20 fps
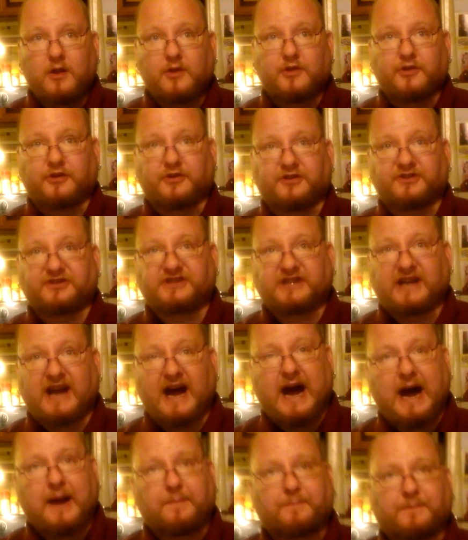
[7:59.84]
There's
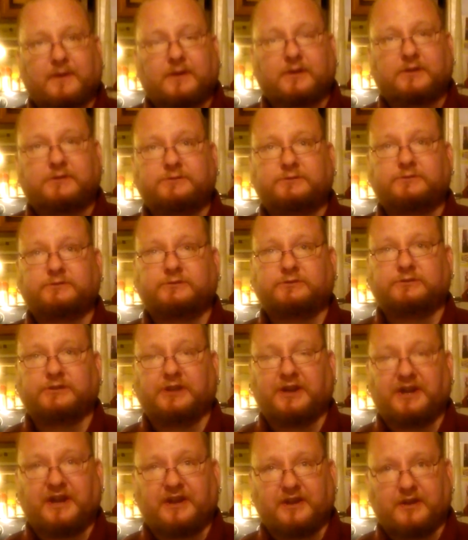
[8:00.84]
copper
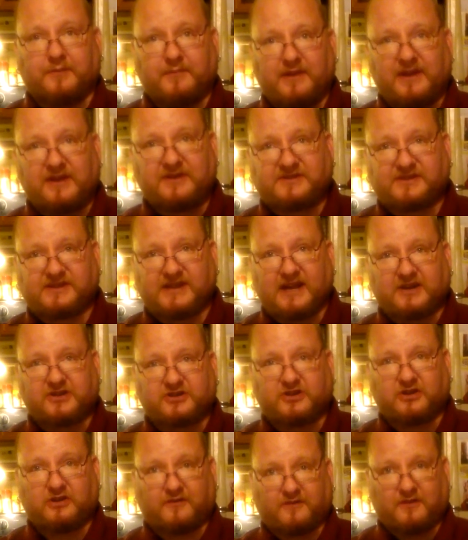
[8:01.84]
in the
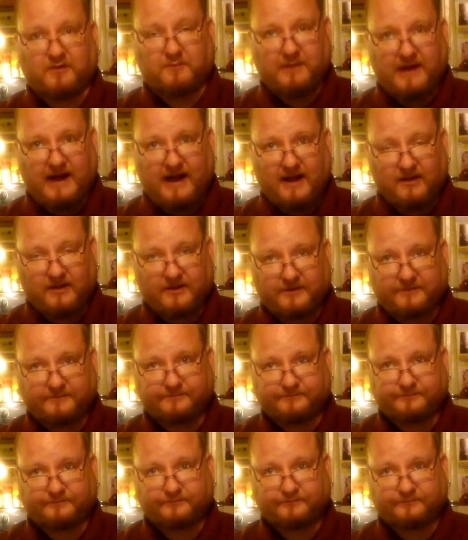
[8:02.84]
midsection of the palate.